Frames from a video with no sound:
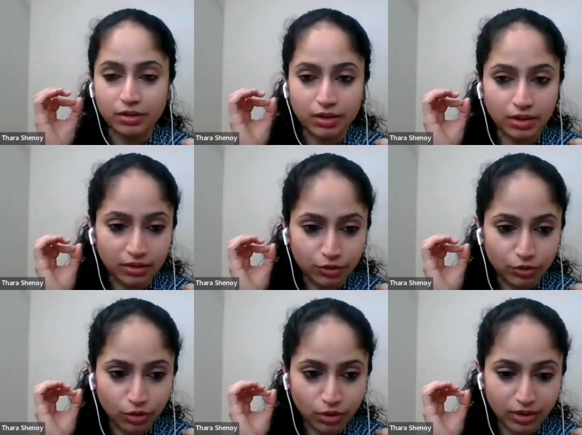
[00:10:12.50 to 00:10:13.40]
the, you
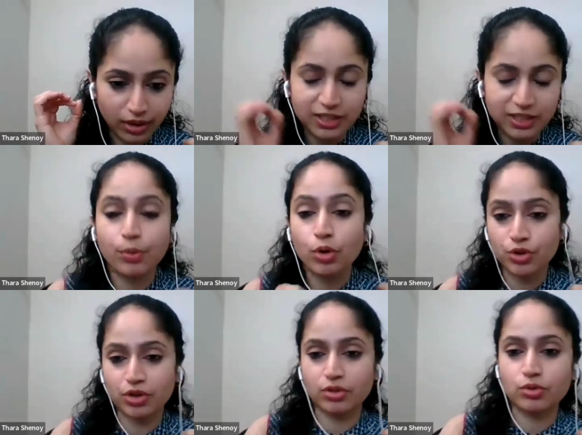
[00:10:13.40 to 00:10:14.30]
know,
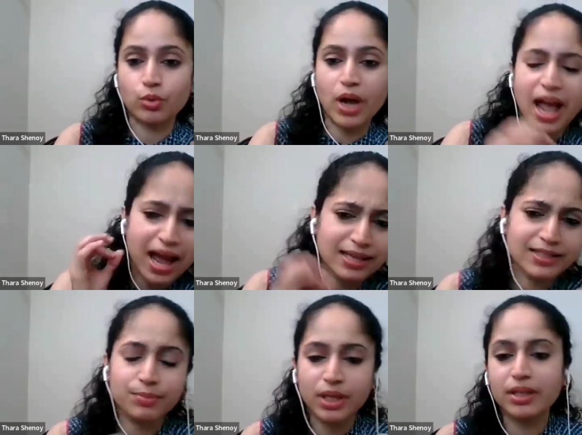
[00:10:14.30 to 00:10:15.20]
exposure to
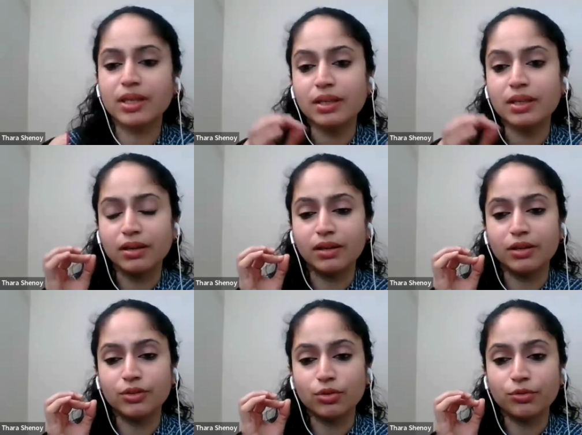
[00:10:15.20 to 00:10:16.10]
as many,
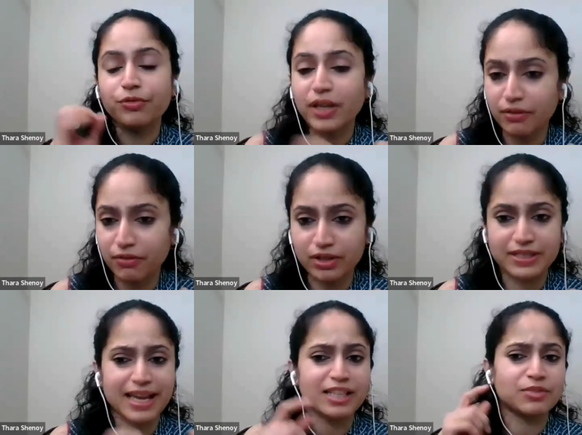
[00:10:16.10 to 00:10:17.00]
you know,
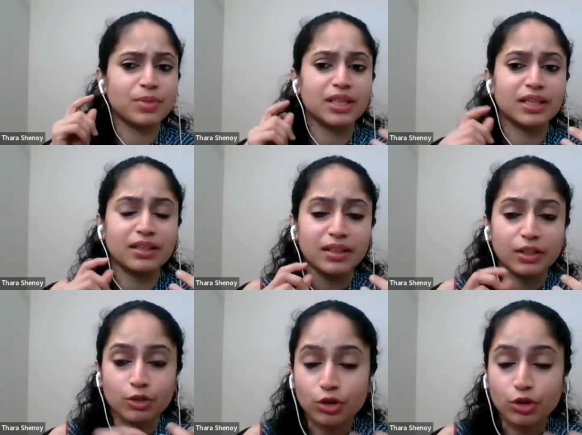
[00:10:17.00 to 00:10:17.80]
flavors, as many,